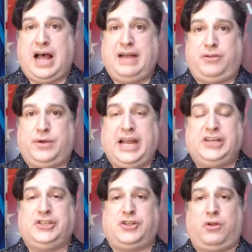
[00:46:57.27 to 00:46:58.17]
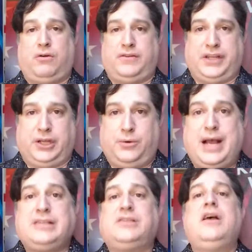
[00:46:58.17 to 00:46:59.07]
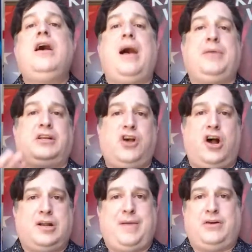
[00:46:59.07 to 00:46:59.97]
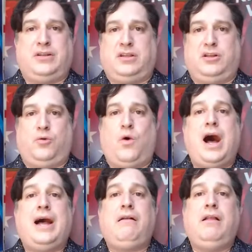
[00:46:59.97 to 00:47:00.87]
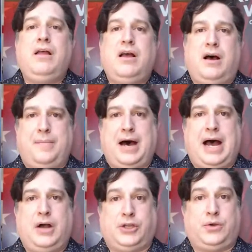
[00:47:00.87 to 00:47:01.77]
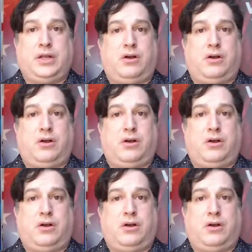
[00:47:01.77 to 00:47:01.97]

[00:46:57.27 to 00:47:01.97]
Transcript: locations all over the U.S. I'm going to talk about in a little while about how you can